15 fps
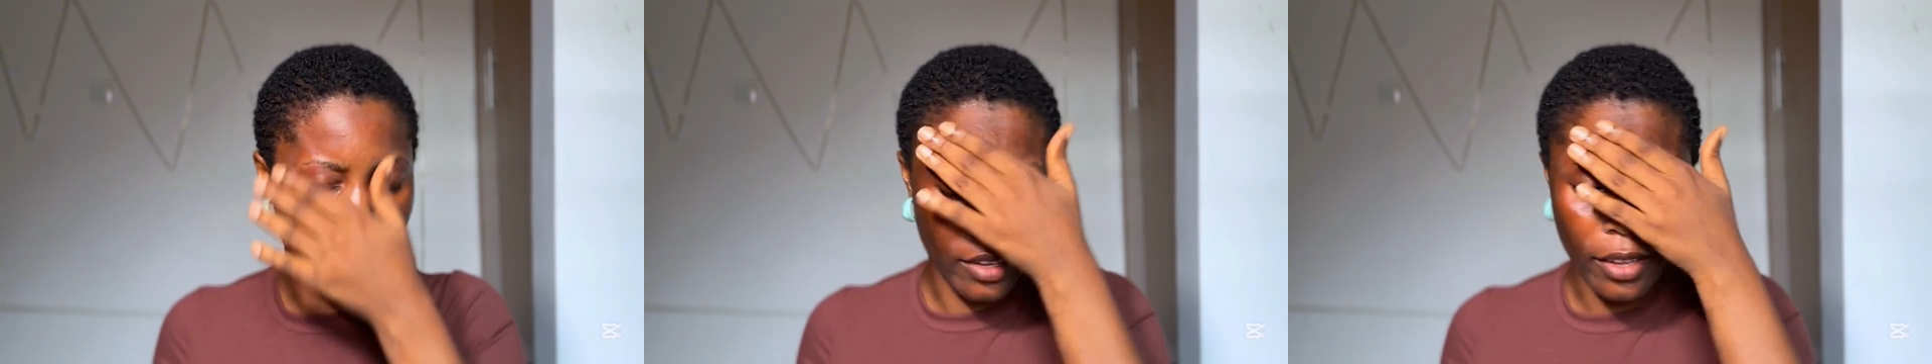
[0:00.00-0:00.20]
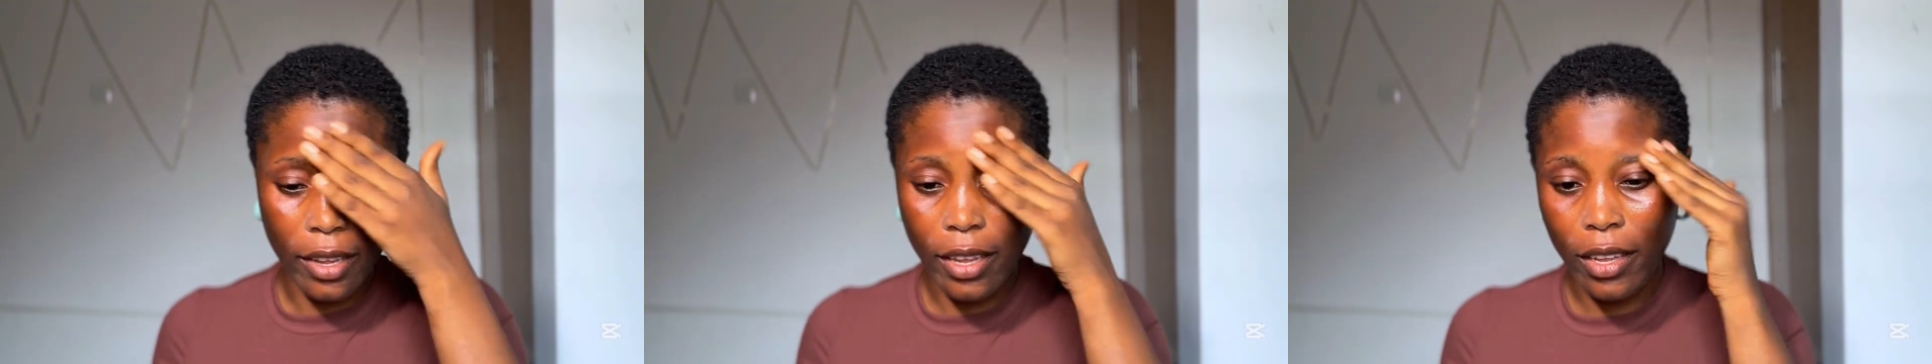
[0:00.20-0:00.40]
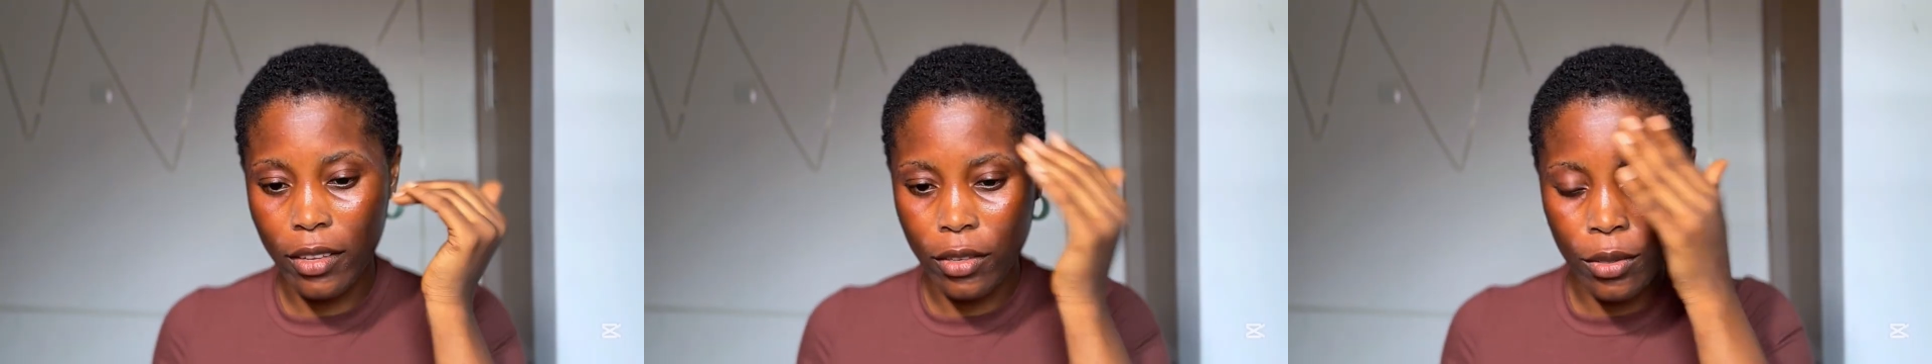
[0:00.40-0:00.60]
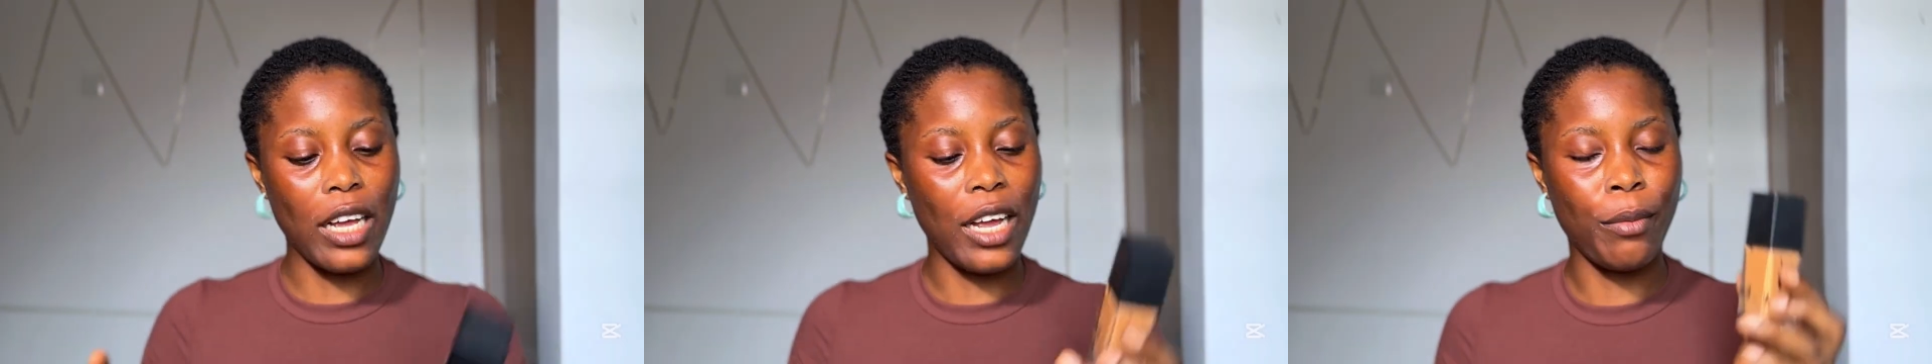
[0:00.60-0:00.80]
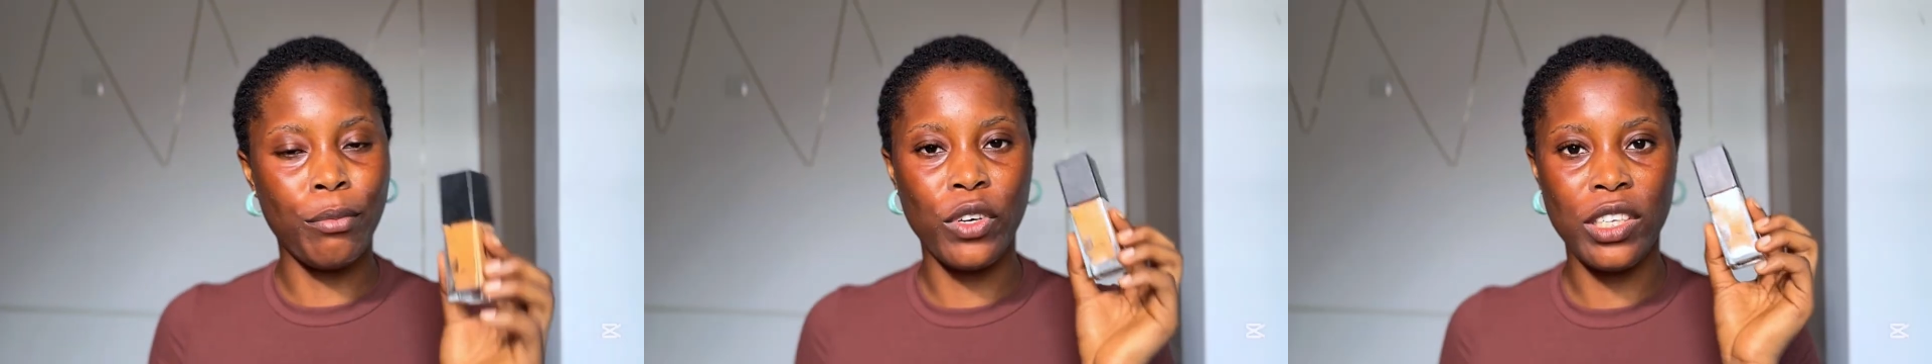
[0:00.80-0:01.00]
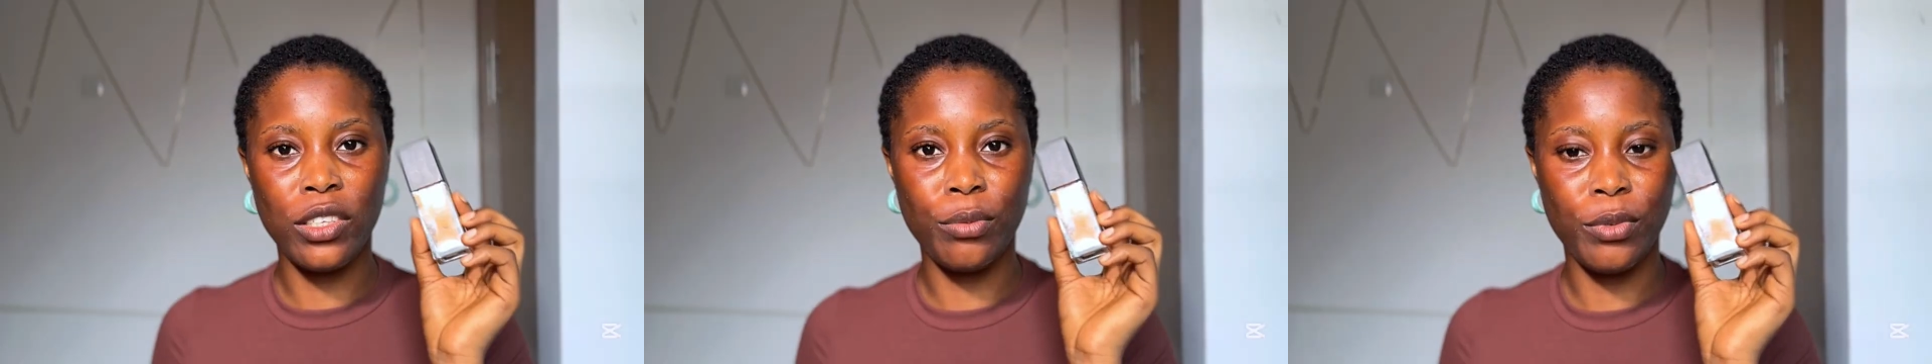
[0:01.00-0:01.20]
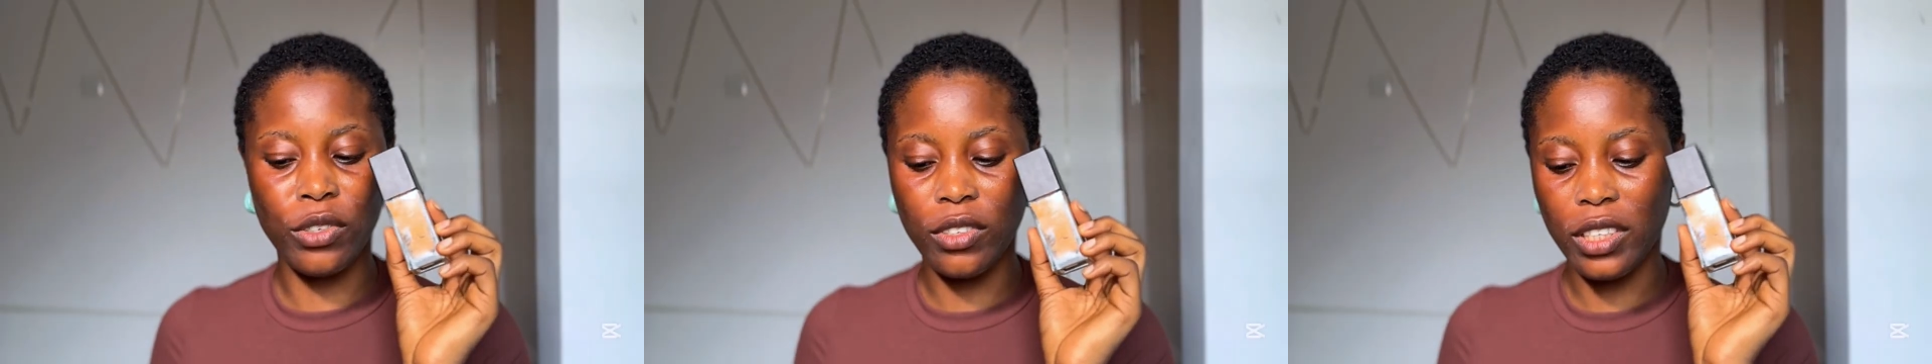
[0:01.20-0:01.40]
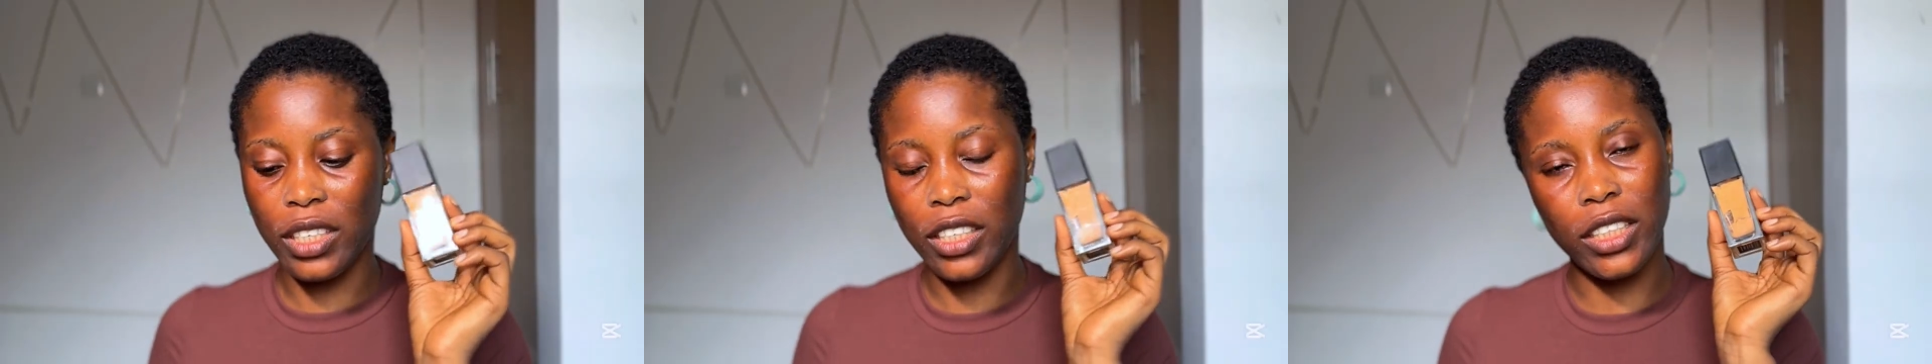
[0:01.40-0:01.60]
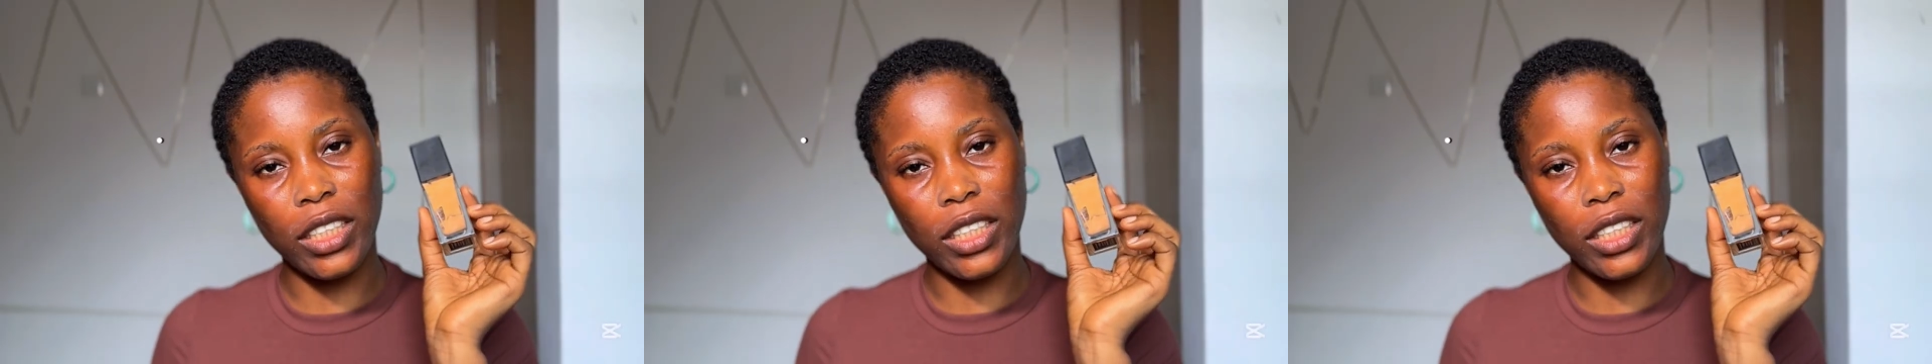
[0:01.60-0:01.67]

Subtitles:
Yeah, I'm going to be using